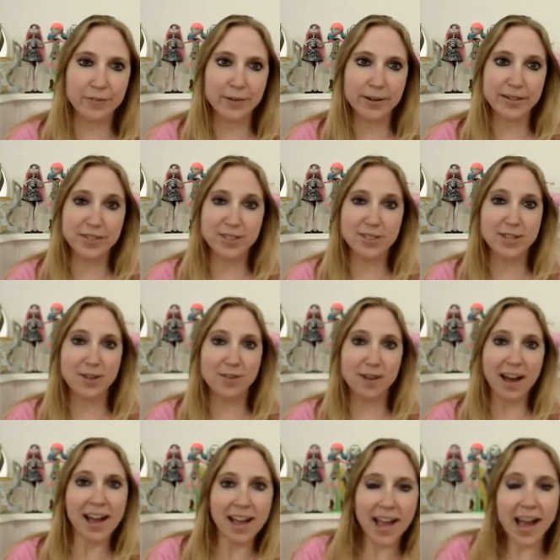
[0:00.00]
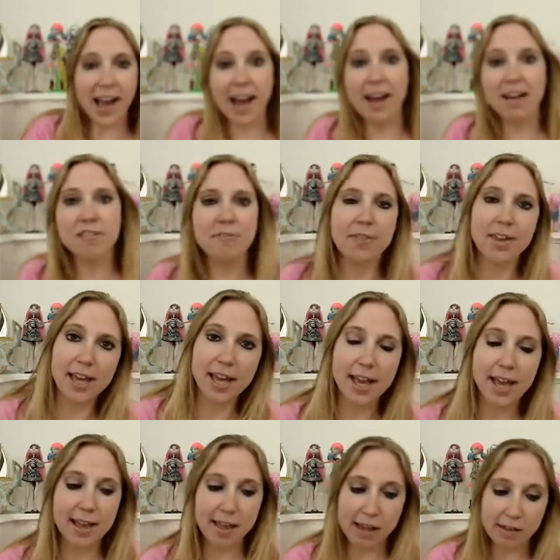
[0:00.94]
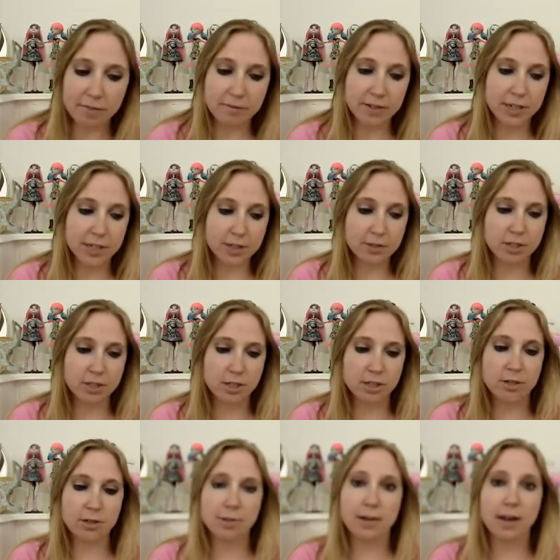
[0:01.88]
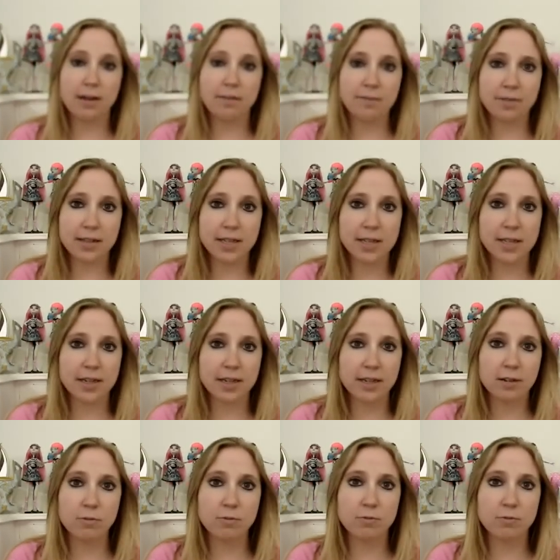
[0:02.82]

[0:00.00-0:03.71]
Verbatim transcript: everyone, so I have a video to do of the